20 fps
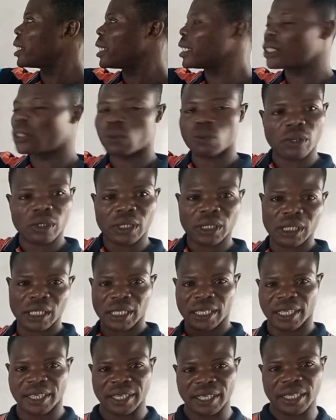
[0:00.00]
is what?
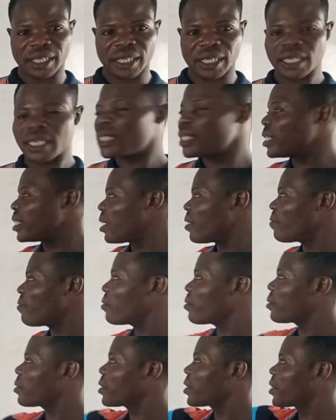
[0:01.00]
3.
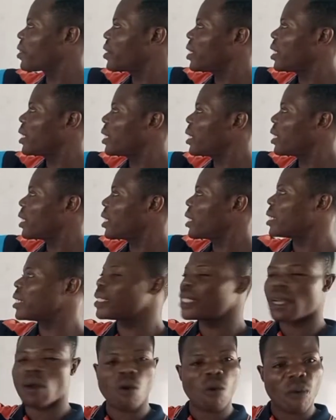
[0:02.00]
Therefore, 3 is
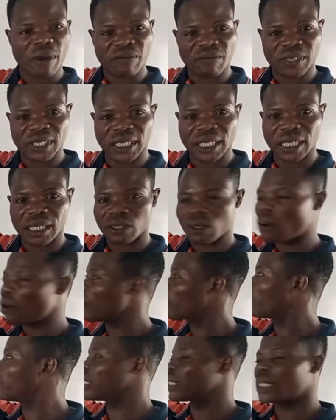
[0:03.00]
the coefficient
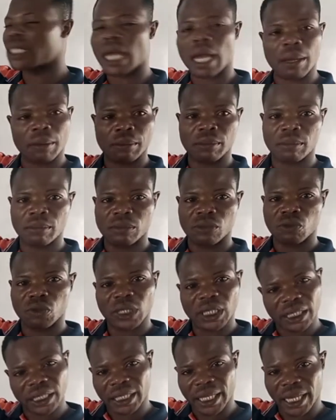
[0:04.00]
of the term,
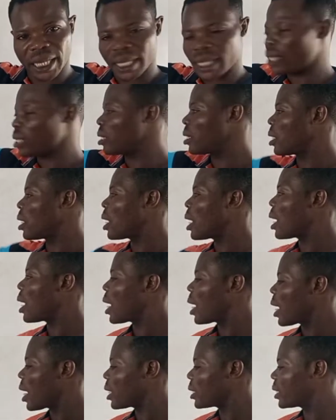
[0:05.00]
which is a.
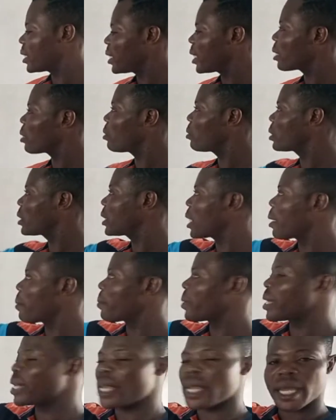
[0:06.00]
And the second term
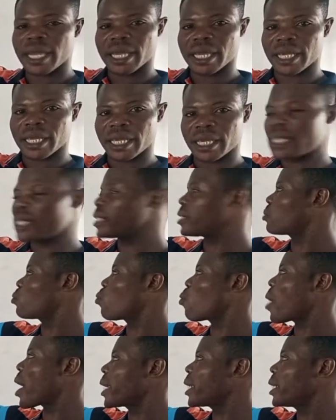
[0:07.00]
here is
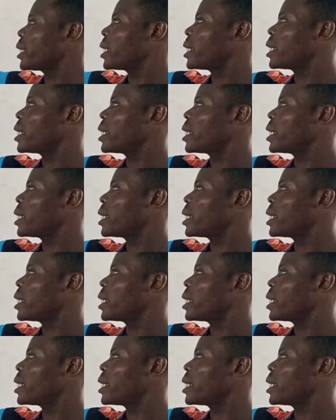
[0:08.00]
y.